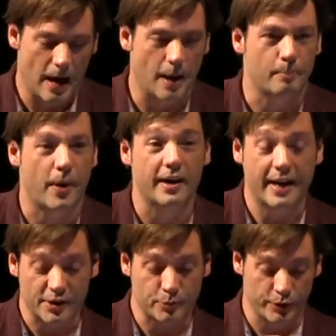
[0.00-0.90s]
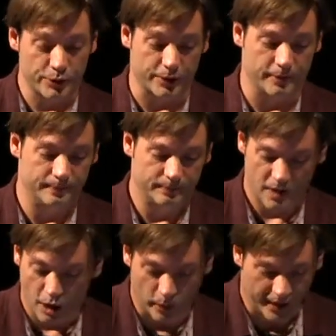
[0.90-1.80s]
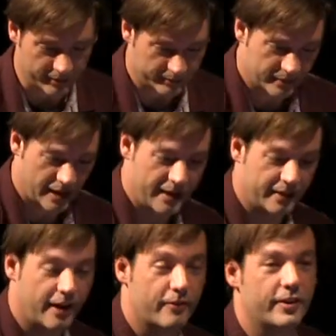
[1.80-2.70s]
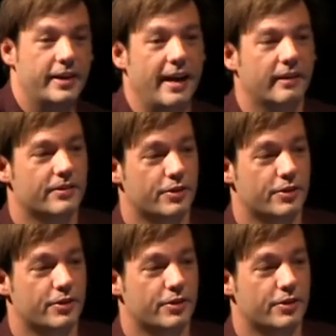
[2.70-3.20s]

Um, podcast producer. Oh, wait, I didn't cover the date.